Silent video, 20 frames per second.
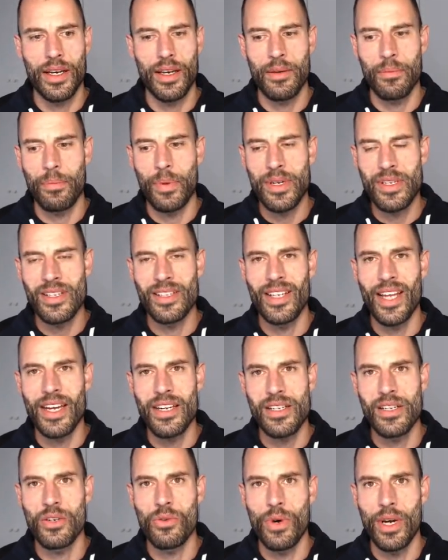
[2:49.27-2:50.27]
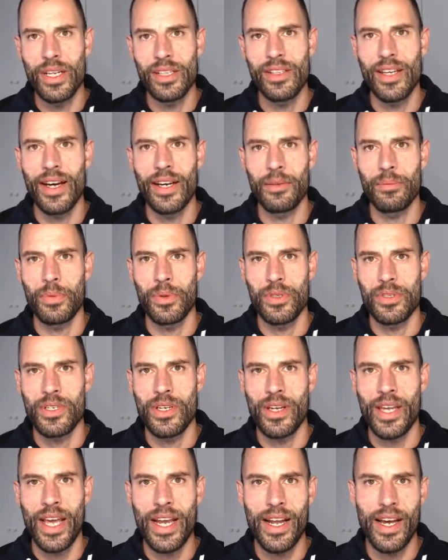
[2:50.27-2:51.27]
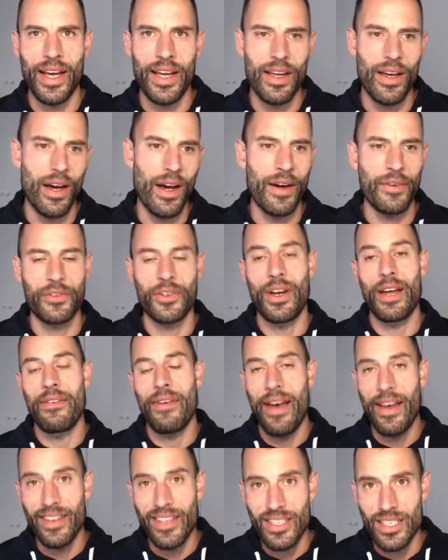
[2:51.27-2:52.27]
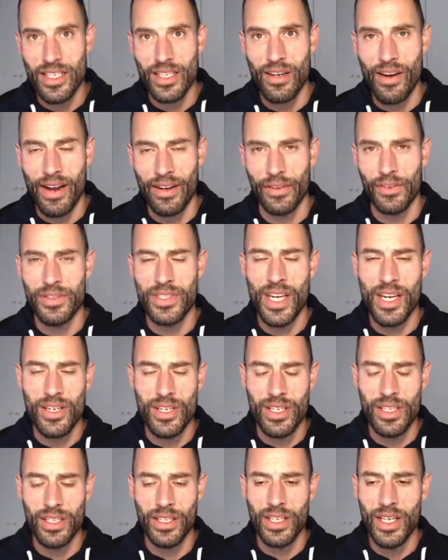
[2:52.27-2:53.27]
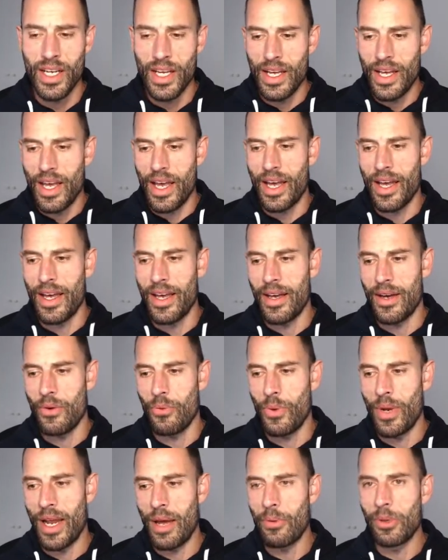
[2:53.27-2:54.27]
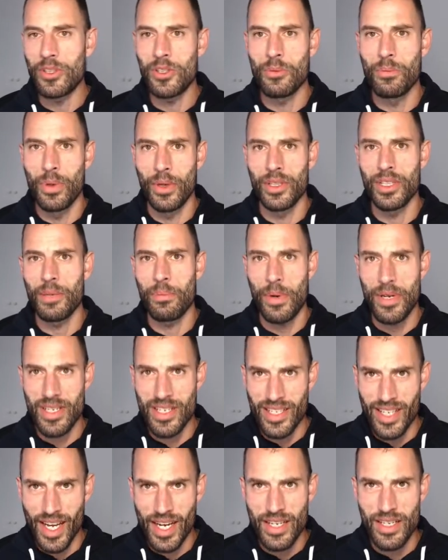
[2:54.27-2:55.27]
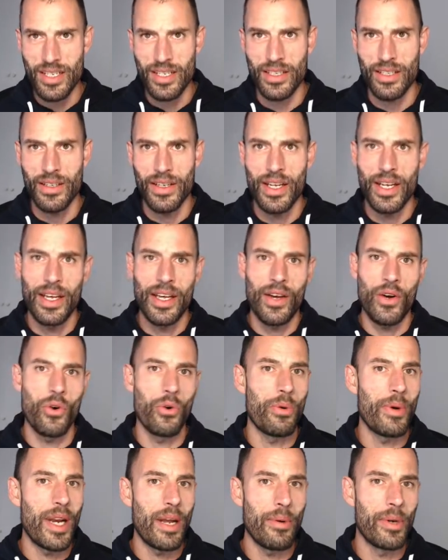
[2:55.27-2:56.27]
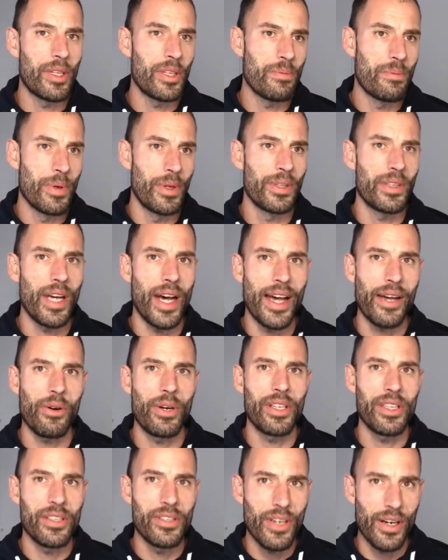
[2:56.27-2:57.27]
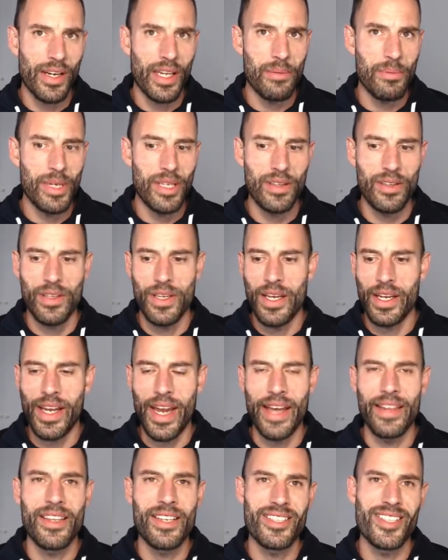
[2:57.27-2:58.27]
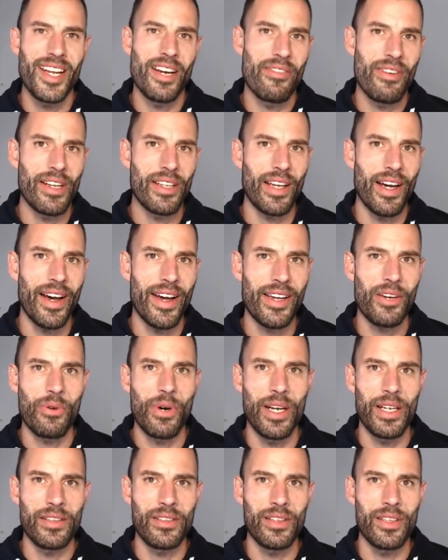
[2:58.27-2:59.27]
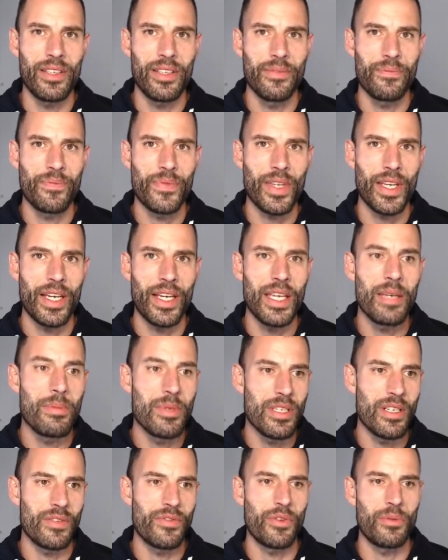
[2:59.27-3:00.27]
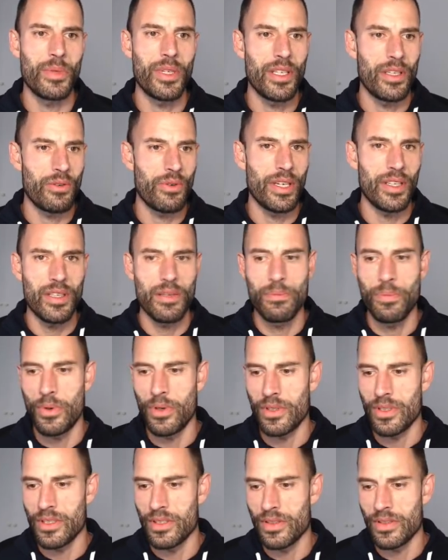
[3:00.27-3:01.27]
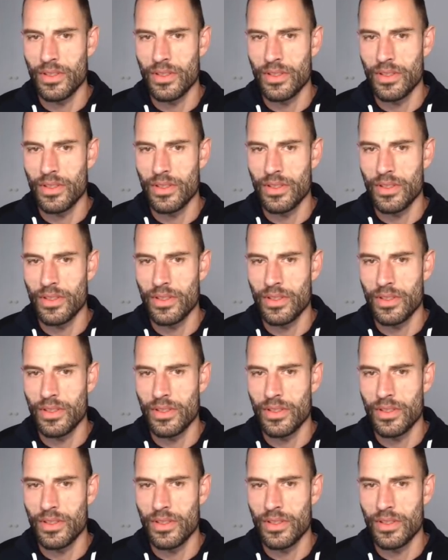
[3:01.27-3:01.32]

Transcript: presentation quality output? So can I, after I've had this interactive session, when I want to build a presentation or when I want to build a high quality document, can this generate high quality images for me? Quite important.